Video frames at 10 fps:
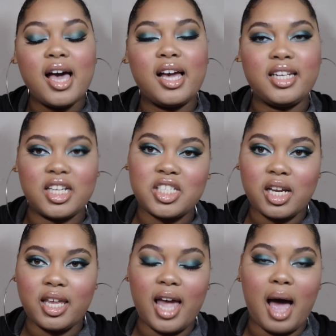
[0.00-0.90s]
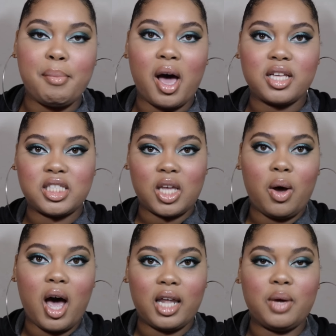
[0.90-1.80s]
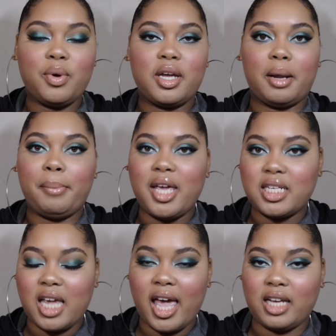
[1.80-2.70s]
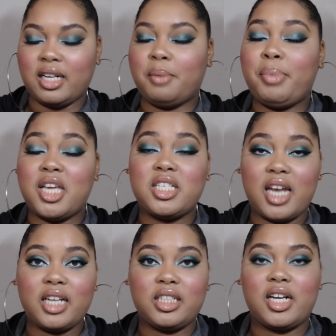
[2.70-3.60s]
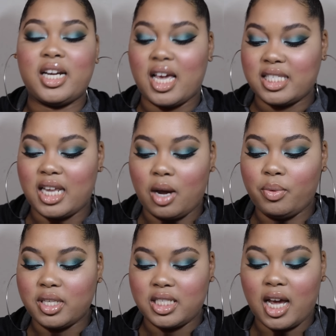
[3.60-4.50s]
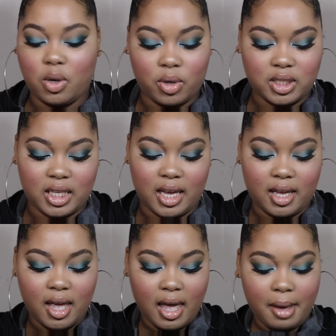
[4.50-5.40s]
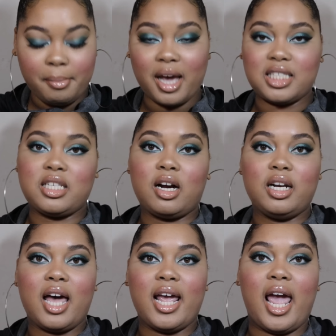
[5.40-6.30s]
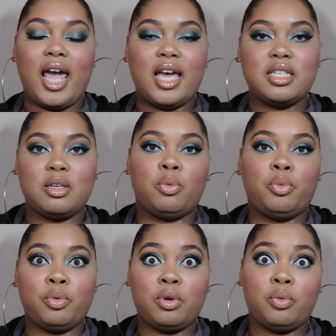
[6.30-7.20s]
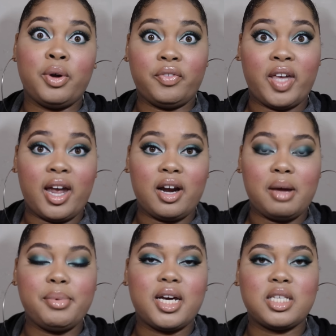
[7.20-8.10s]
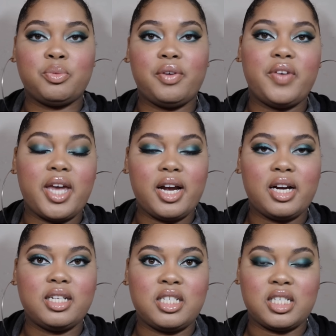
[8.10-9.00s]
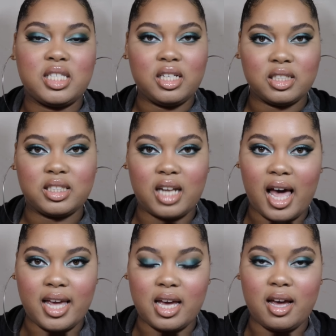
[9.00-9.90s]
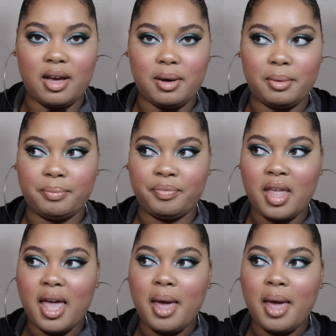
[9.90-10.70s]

Initially, I bought So Hollywood and Peach, Peach Nectar, and I said I was not going to get by Starlight and Riviera because Riviera just looks like um,